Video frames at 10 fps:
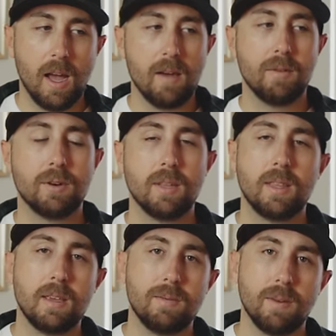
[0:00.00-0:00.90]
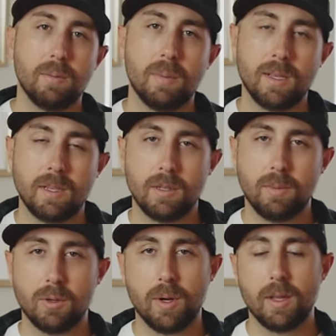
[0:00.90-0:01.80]
I have heard that the film bases
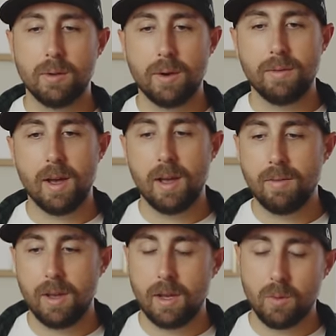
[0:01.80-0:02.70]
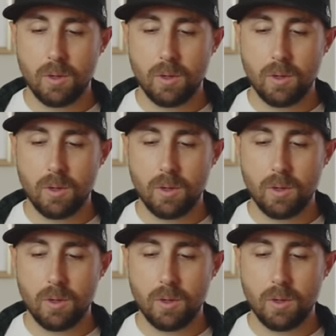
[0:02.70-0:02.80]
between 35 and